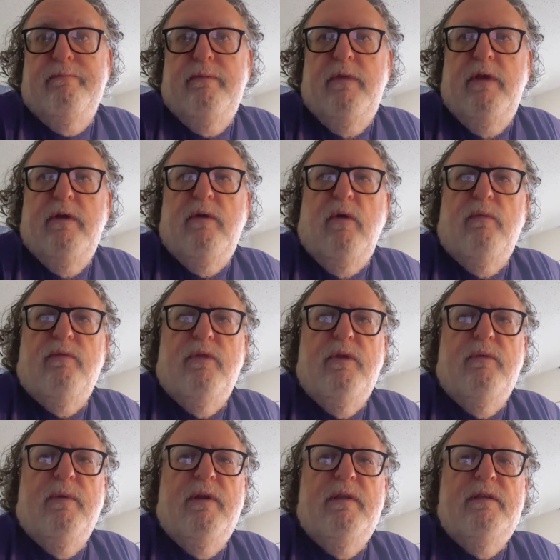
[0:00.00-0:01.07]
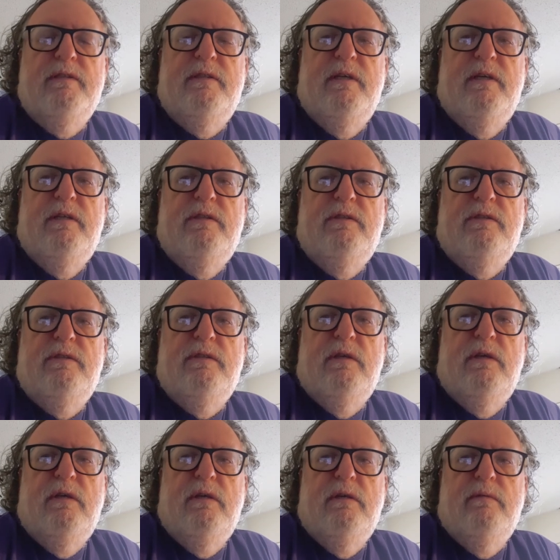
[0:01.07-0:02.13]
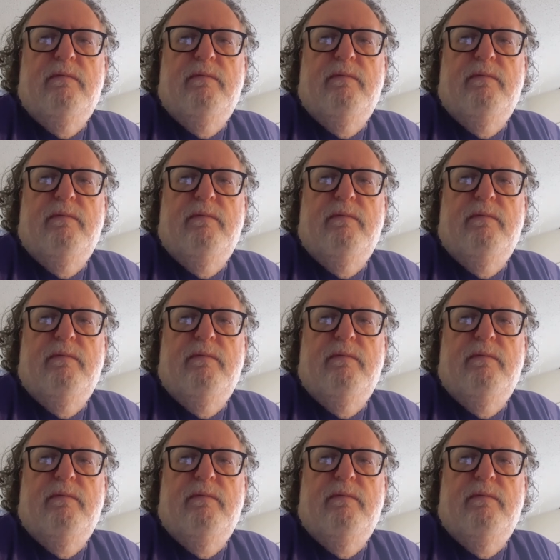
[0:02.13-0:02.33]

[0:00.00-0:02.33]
hopefully one of these days it'll